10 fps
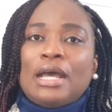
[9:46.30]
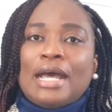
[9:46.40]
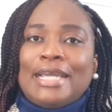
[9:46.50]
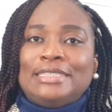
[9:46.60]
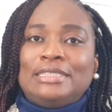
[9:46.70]

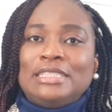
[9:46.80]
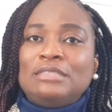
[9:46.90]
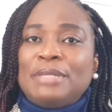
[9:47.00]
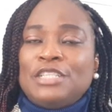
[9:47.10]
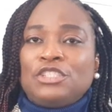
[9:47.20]
I
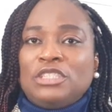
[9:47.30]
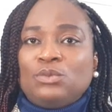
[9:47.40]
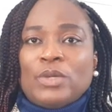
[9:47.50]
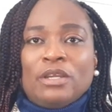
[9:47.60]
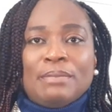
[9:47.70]
did mention
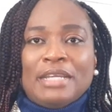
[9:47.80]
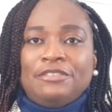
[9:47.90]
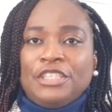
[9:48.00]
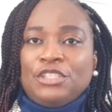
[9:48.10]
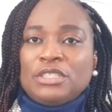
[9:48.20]
in one of my
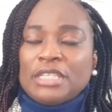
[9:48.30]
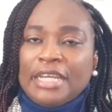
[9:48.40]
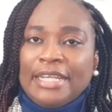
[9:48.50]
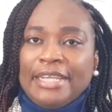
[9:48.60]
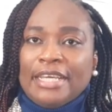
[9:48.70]
videos
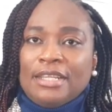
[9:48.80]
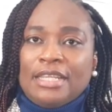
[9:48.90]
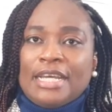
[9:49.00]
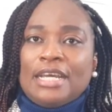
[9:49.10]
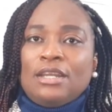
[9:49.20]
earlier
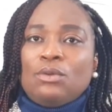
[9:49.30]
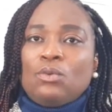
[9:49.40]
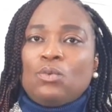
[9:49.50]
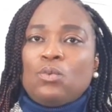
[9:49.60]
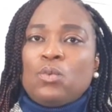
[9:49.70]
that
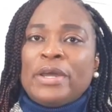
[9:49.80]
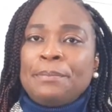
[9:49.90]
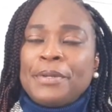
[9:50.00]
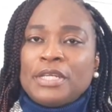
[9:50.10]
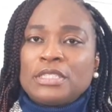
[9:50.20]

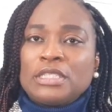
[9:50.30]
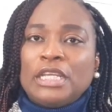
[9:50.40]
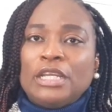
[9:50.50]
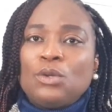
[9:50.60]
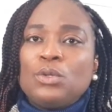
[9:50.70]
one
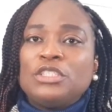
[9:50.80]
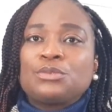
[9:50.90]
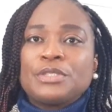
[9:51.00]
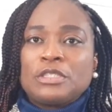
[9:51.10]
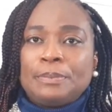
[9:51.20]
person who
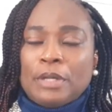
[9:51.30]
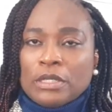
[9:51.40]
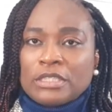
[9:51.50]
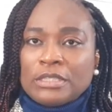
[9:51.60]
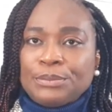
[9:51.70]
is
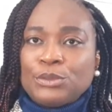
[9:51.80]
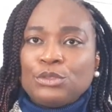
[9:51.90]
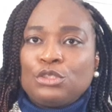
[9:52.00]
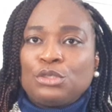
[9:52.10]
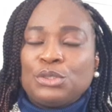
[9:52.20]

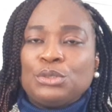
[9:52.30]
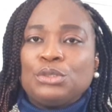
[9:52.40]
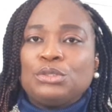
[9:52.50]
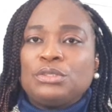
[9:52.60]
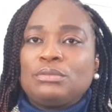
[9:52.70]
responsible
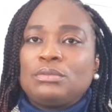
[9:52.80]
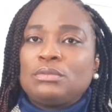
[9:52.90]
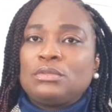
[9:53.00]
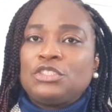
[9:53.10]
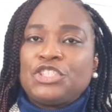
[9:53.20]
to
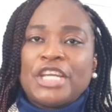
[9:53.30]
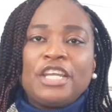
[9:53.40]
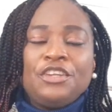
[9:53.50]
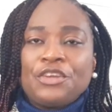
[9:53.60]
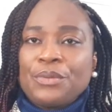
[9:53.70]

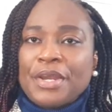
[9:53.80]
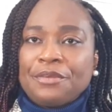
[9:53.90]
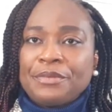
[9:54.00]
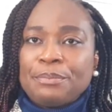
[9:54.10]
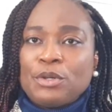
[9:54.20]
checking your
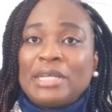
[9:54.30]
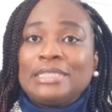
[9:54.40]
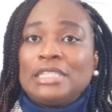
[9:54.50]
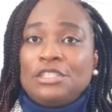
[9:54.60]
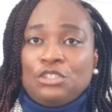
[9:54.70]
credit
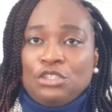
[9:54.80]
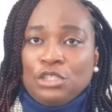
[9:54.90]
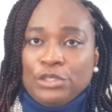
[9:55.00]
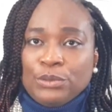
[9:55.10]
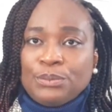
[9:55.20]
reports is
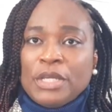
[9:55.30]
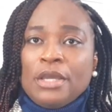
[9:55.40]
you.